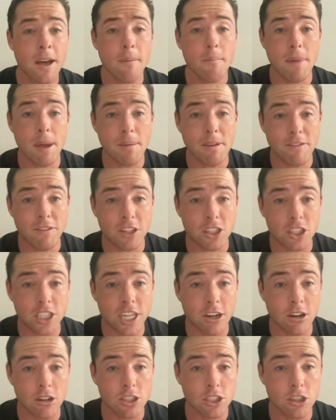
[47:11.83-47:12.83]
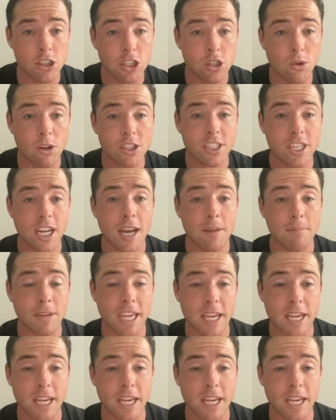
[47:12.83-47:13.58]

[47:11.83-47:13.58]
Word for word: maybe Fitzgerald's your shortstop,